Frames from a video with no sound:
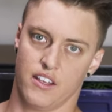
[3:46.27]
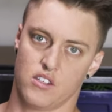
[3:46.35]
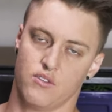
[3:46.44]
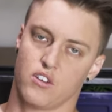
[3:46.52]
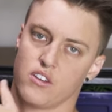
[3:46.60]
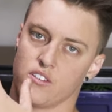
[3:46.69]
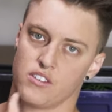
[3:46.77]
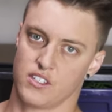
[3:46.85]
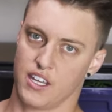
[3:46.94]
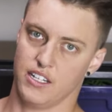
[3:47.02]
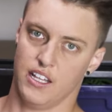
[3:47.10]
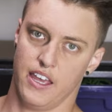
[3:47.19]
So you've got your
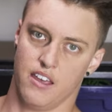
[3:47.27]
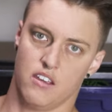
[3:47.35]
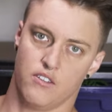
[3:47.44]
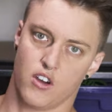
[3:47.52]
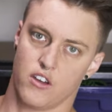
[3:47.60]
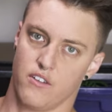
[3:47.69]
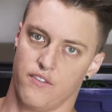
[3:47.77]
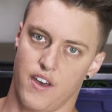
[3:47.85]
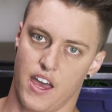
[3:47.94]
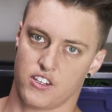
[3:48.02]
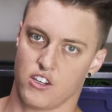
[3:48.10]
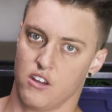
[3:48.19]
skin layer, you've got your
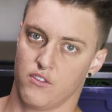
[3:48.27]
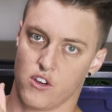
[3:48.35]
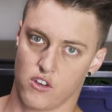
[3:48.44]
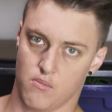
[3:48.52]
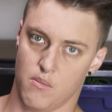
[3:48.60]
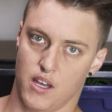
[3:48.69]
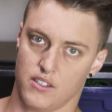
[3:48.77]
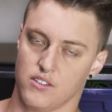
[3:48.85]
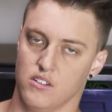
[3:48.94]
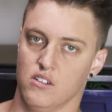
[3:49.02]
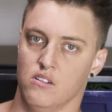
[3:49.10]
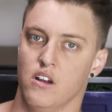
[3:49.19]
fascia, you've got your
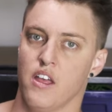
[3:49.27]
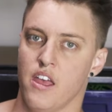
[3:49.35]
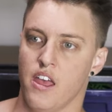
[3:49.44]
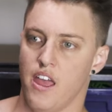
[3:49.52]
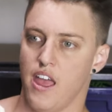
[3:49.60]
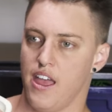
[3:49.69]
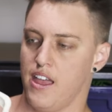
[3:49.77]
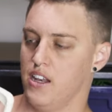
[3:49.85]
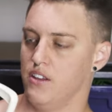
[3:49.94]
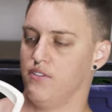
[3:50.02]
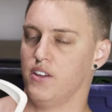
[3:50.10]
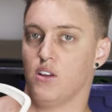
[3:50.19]
muscle.
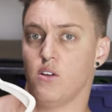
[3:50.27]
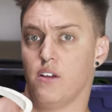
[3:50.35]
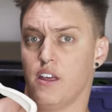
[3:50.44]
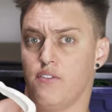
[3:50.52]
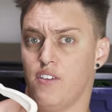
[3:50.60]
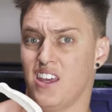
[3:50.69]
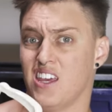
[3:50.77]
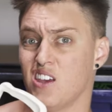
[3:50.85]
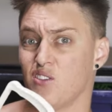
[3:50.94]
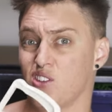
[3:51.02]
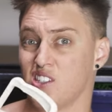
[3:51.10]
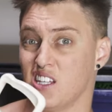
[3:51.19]
And if it
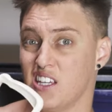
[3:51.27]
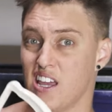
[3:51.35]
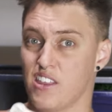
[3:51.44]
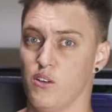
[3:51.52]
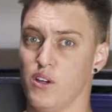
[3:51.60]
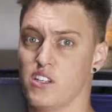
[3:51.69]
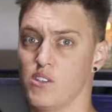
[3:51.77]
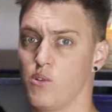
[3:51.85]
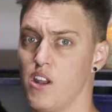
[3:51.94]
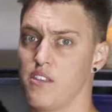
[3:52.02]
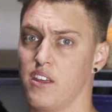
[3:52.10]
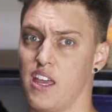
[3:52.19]
heals together, which is
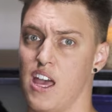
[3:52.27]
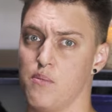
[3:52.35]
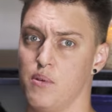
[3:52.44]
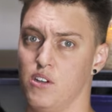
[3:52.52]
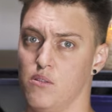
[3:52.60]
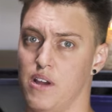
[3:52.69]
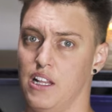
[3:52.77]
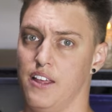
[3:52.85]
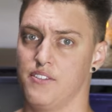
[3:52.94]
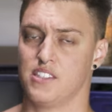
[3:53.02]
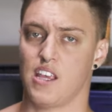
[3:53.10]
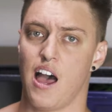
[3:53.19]
what I think happened on my
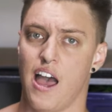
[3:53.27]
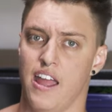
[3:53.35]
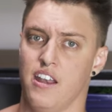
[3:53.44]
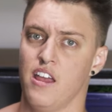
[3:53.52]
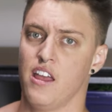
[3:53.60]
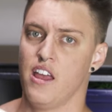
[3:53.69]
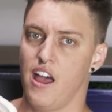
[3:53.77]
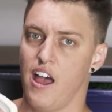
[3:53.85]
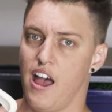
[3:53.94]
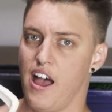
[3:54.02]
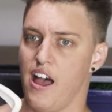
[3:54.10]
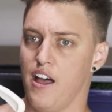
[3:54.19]
left side,
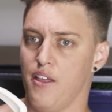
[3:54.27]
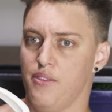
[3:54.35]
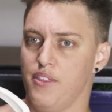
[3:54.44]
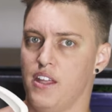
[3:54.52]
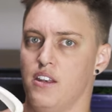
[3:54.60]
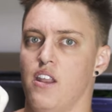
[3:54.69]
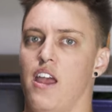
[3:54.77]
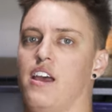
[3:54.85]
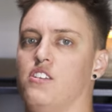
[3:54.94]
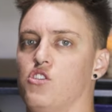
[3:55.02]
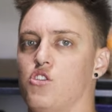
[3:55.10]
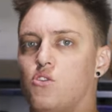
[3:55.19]
then
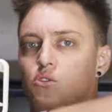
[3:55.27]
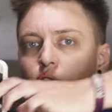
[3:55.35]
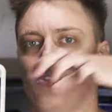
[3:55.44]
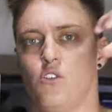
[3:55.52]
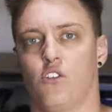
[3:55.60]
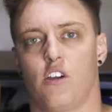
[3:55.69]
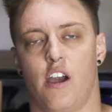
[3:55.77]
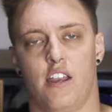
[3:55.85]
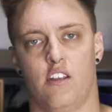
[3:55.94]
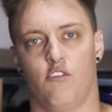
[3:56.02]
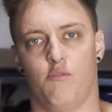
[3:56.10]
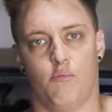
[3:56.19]
as you
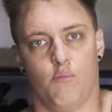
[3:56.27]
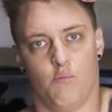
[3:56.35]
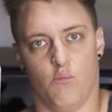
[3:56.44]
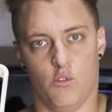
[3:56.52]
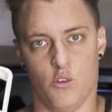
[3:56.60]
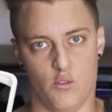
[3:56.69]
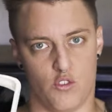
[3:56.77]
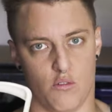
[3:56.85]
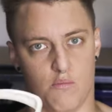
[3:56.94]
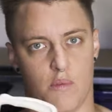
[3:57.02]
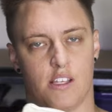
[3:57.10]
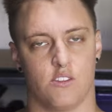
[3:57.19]
kind of use
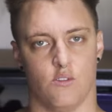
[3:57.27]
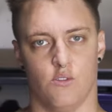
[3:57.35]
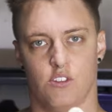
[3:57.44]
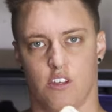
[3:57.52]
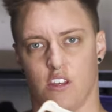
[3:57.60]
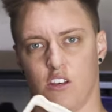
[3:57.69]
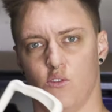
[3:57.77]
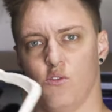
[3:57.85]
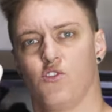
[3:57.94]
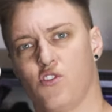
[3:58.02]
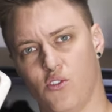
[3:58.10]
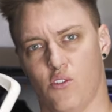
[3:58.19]
your muscles, it can all
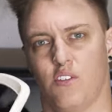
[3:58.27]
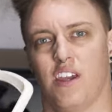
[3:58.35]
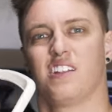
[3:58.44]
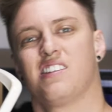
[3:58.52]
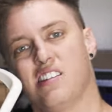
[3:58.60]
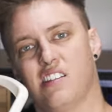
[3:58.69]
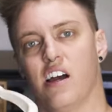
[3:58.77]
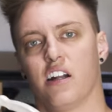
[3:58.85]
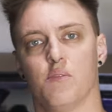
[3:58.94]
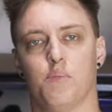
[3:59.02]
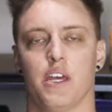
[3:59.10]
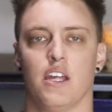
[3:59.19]
sort of get
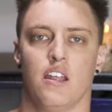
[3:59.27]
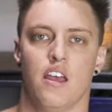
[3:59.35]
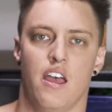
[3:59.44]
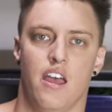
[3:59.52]
stuck a bit.